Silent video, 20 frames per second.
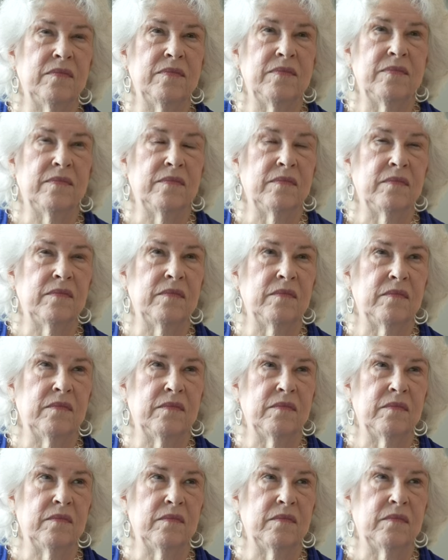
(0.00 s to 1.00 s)

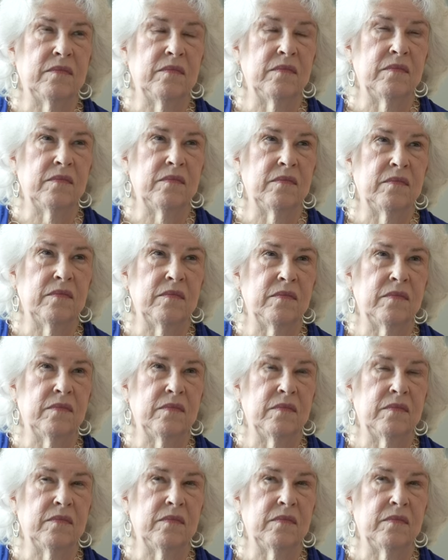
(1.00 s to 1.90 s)
Nobody speaks.